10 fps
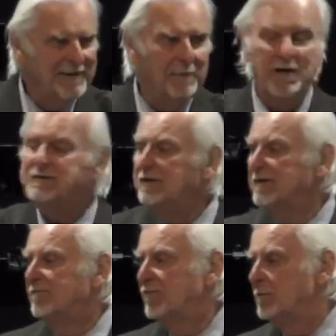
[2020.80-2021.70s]
got my tongue
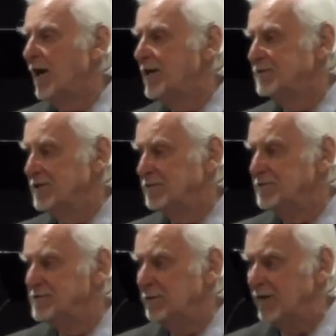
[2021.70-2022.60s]
in front of my eye teeth,
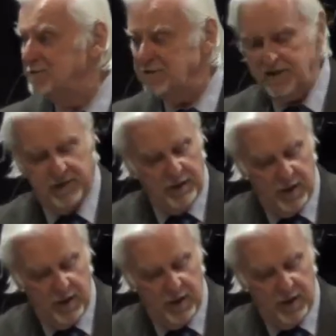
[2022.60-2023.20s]
couldn't see what I was saying.